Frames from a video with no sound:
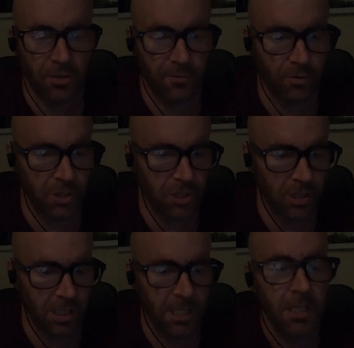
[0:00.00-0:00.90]

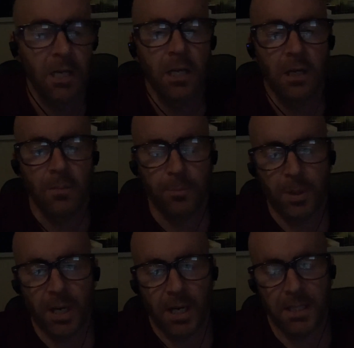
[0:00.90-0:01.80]
unfortunately.
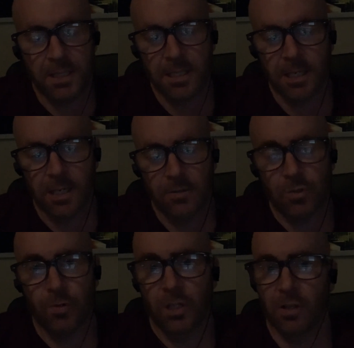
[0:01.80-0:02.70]
But it was
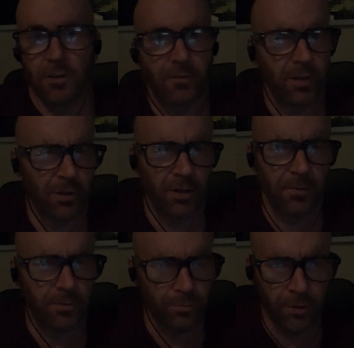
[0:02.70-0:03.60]
one of the very
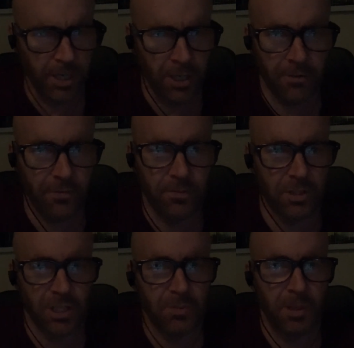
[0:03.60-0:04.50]
rare
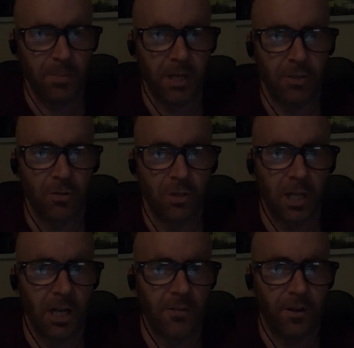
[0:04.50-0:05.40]
6-speed manual
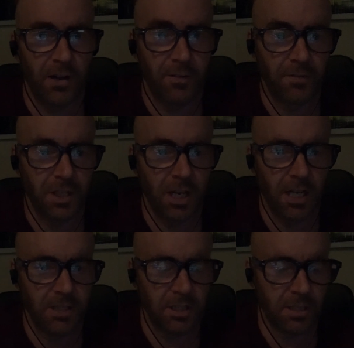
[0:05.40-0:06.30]

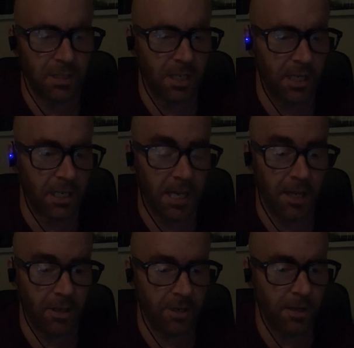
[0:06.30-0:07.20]
550i's in
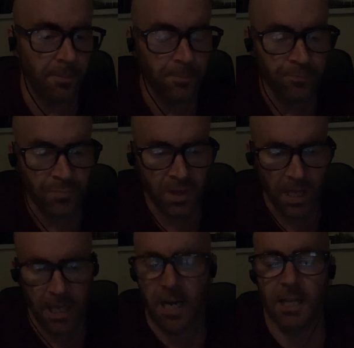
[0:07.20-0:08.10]
Canada.
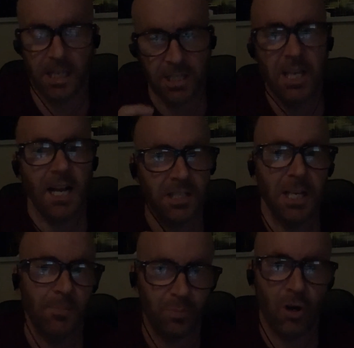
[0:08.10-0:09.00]
And I had the exact
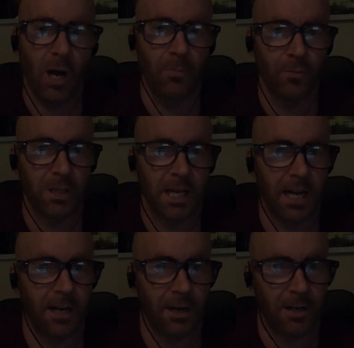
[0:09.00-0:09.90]
same problem with
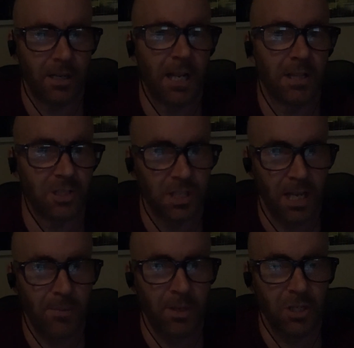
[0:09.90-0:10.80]
that car. And it had the
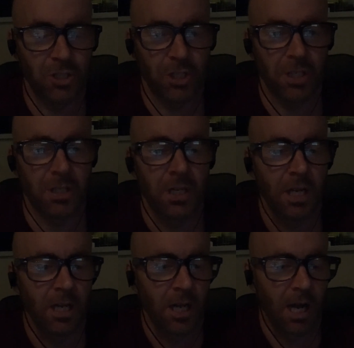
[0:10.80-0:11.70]
same engine,
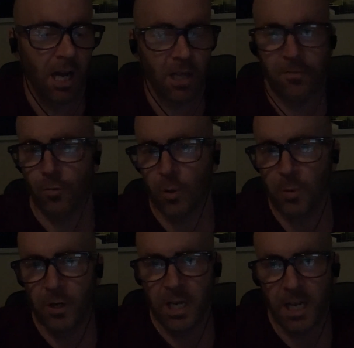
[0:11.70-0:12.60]
the
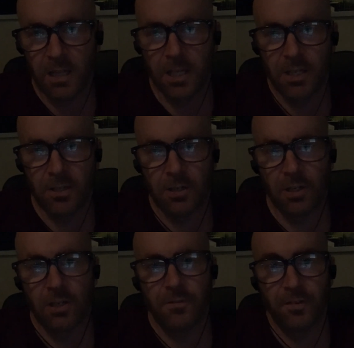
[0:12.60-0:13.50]
4.8
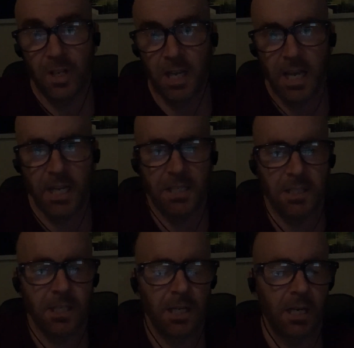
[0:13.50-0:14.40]
liter
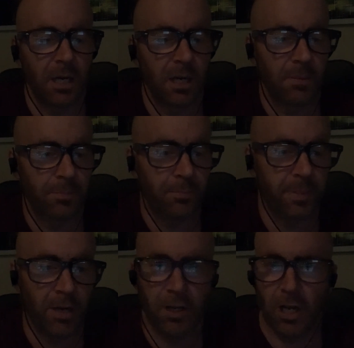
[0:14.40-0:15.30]
V8,
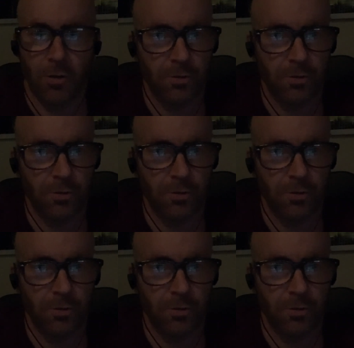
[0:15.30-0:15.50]
pounding out